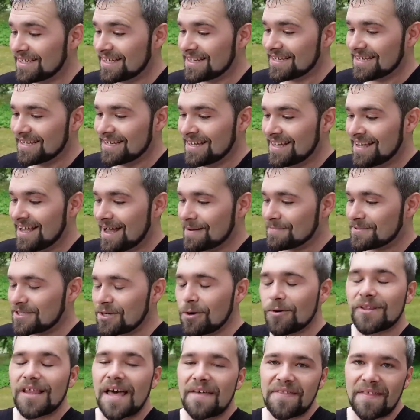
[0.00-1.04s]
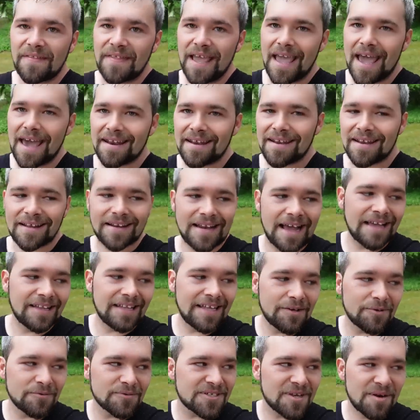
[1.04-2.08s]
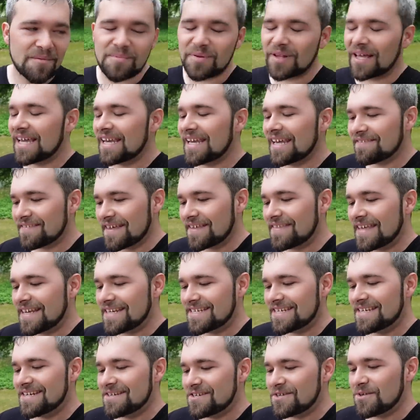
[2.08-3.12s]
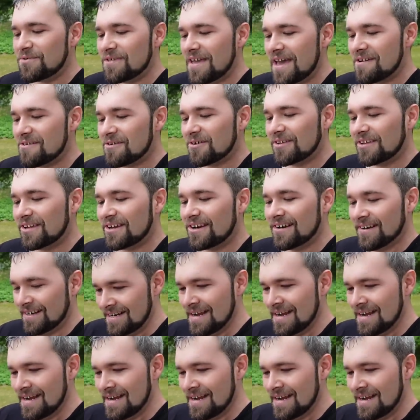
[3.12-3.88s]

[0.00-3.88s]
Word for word: Like, I'm so glad that they added it. I, like, was complaining that they didn't do that earlier.